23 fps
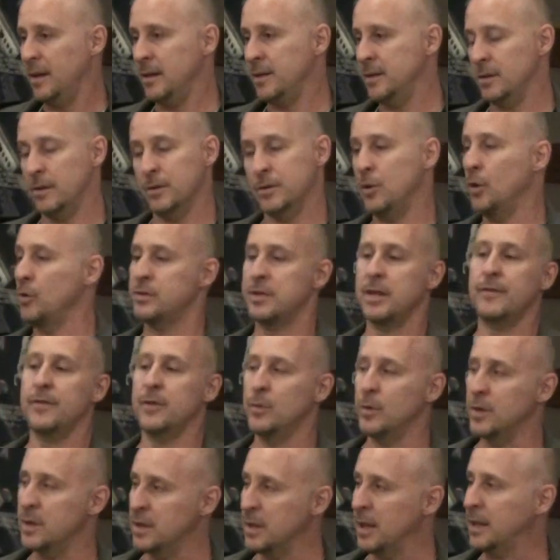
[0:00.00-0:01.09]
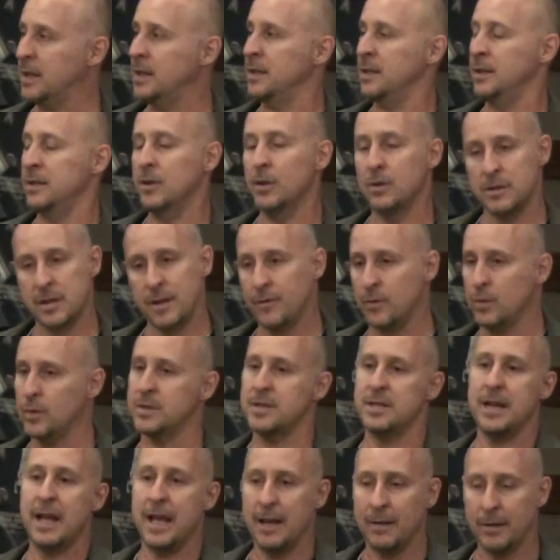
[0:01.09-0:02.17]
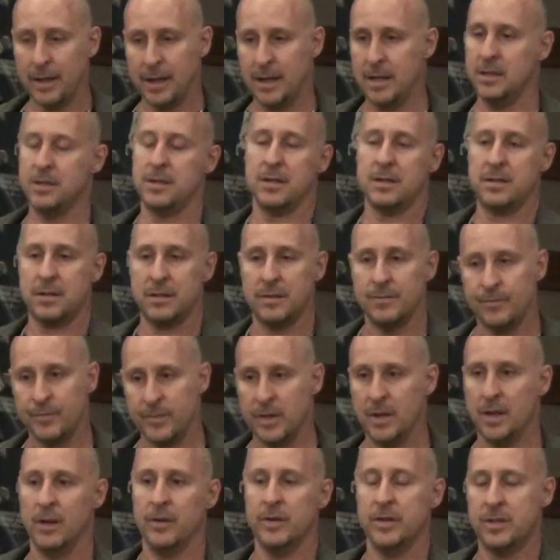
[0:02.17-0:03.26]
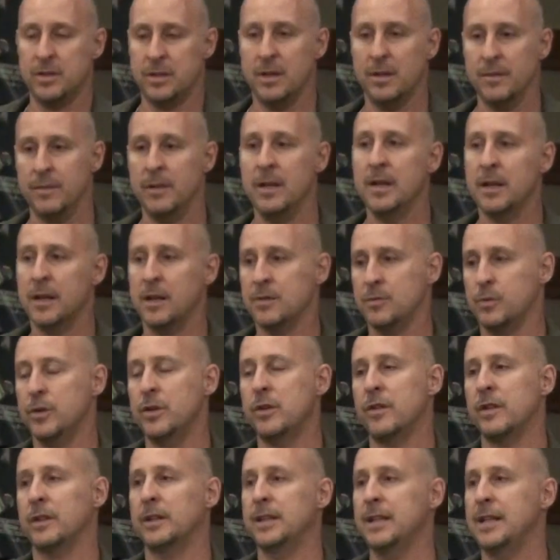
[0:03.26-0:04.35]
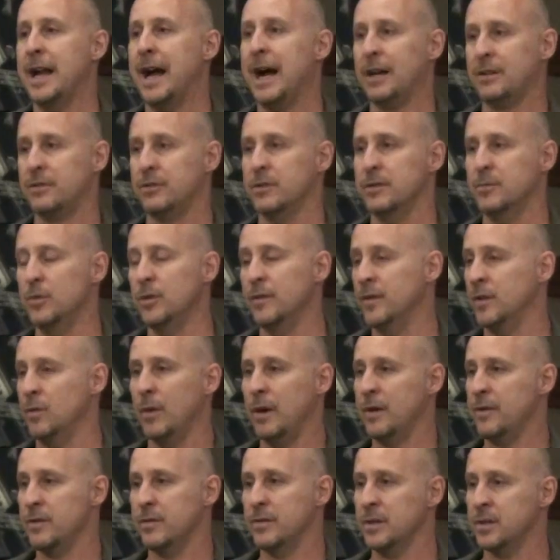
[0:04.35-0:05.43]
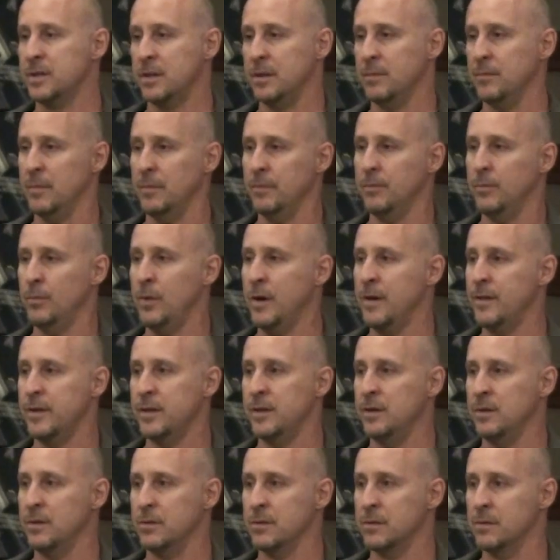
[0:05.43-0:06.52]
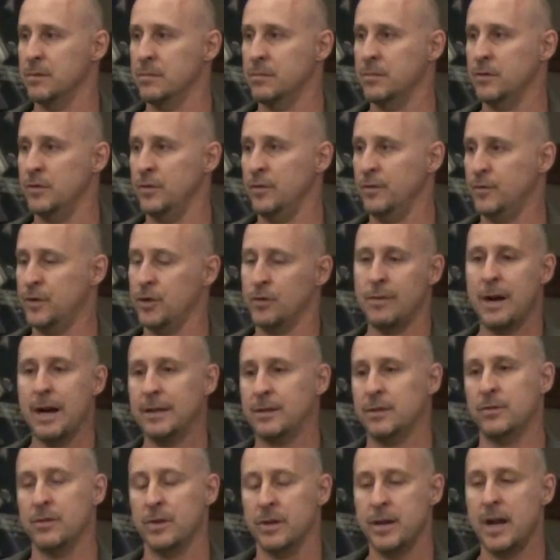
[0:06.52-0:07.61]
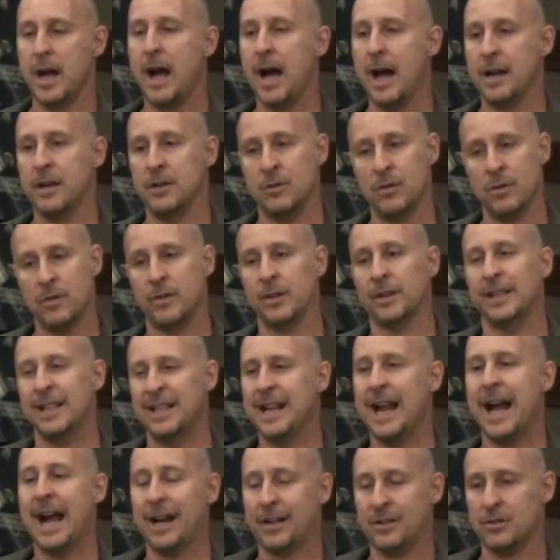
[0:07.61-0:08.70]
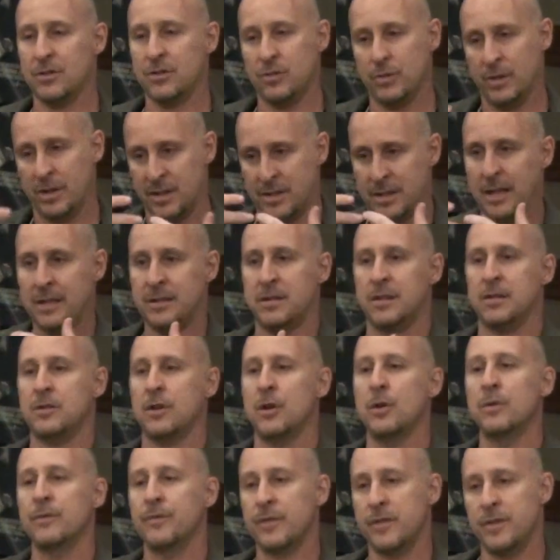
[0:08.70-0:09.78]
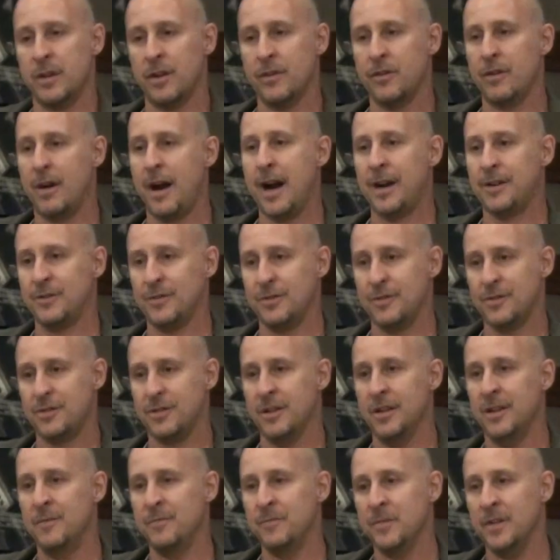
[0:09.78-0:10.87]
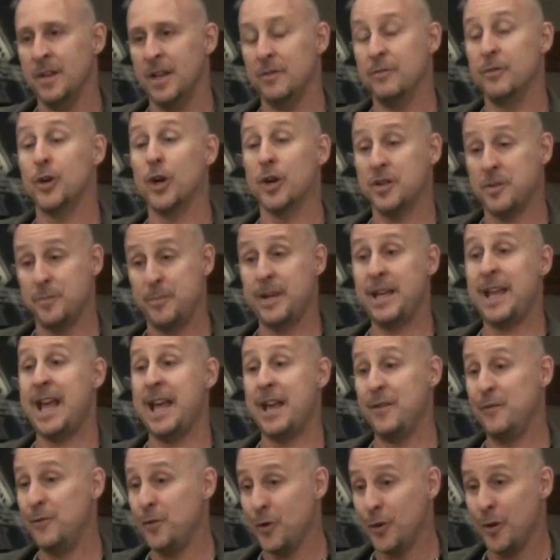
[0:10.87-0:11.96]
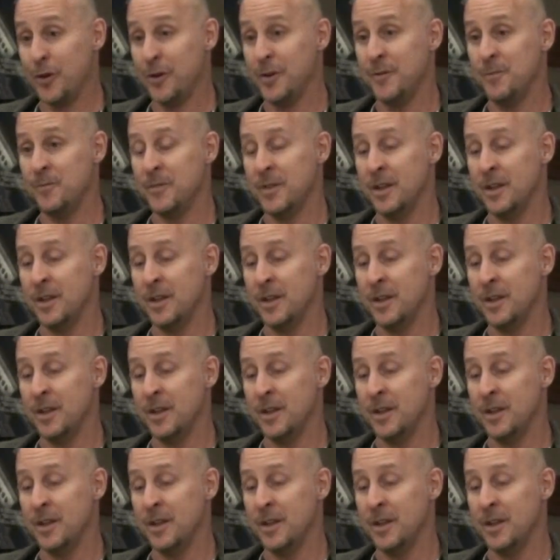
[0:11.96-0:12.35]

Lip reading: knows everyone, like, he knows everyone's name, like, he just, because when you're the lead actor in a movie, whether you've directed or not, the lead actor sort of sets the tone for the other actors in regard to behavior.